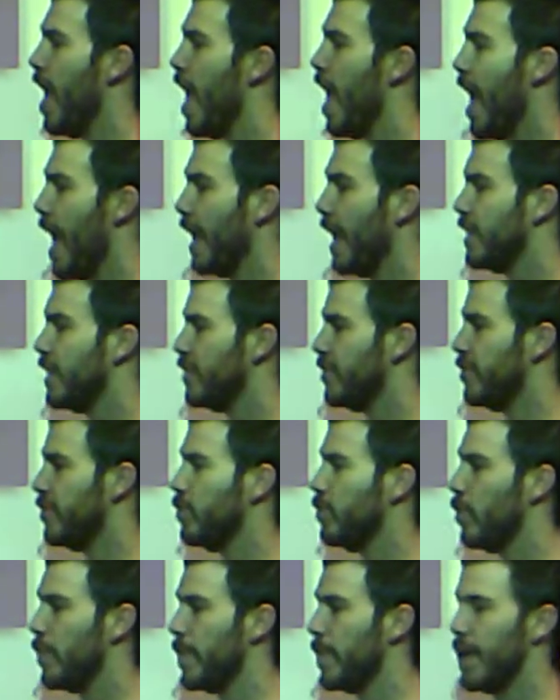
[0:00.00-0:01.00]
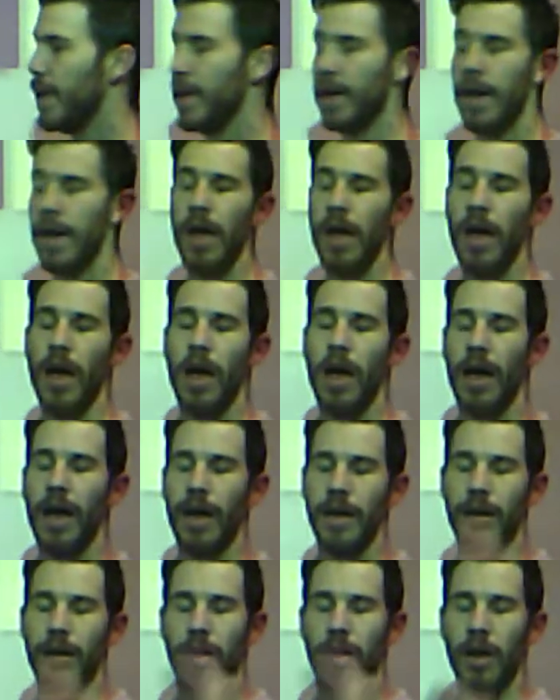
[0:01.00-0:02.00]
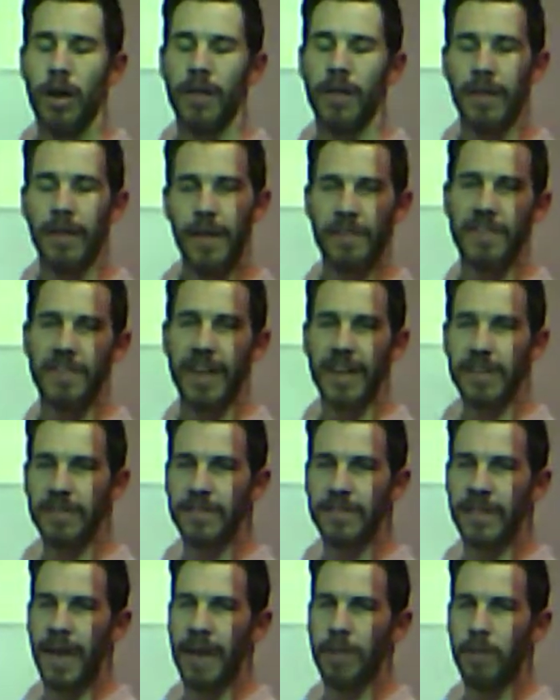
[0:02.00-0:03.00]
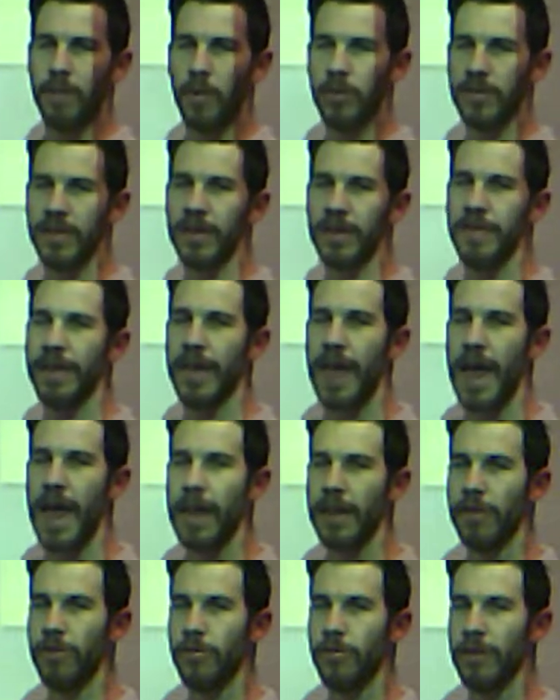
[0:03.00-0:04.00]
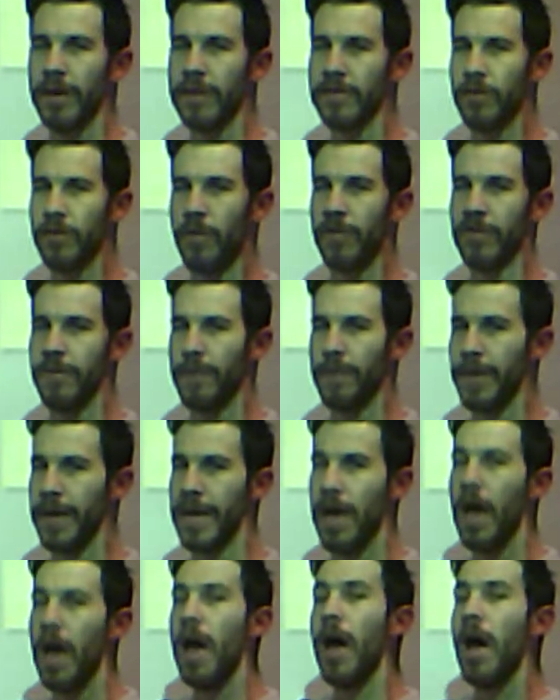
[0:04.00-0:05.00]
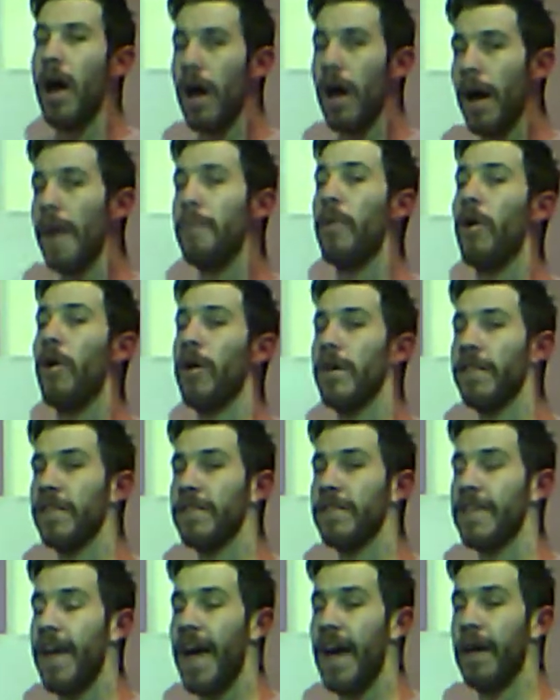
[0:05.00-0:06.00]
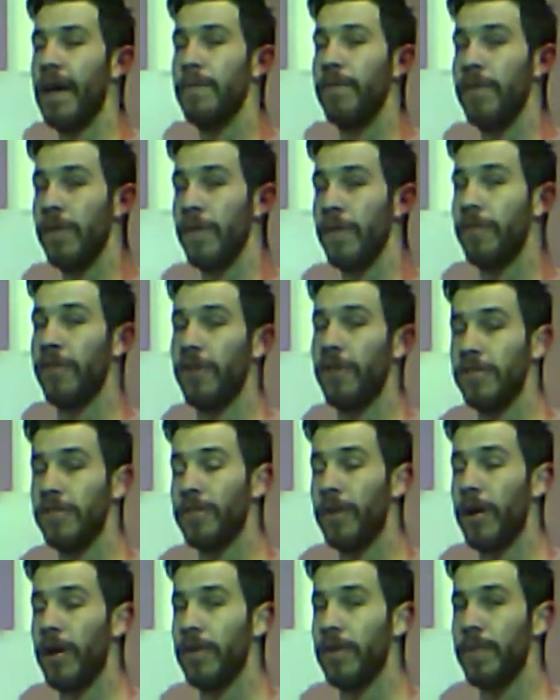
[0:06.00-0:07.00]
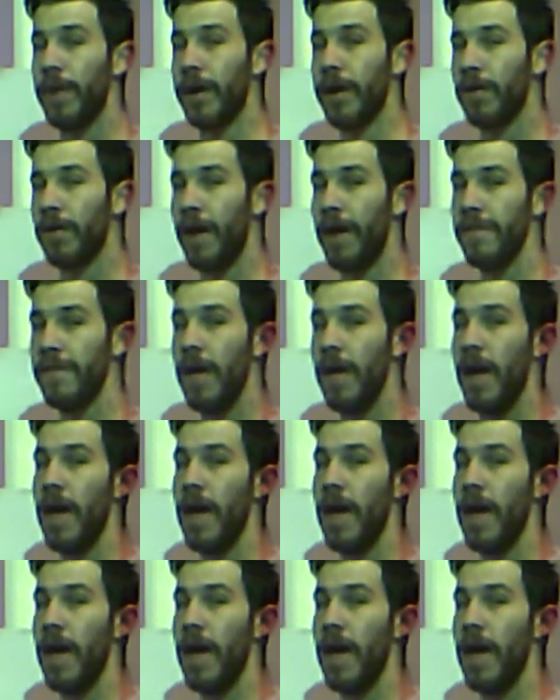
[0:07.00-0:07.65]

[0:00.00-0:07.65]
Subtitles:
Heading 2 will be on the left-hand side bolded, and the heading 3 is going to be a part of the tab, the first part of the paragraph,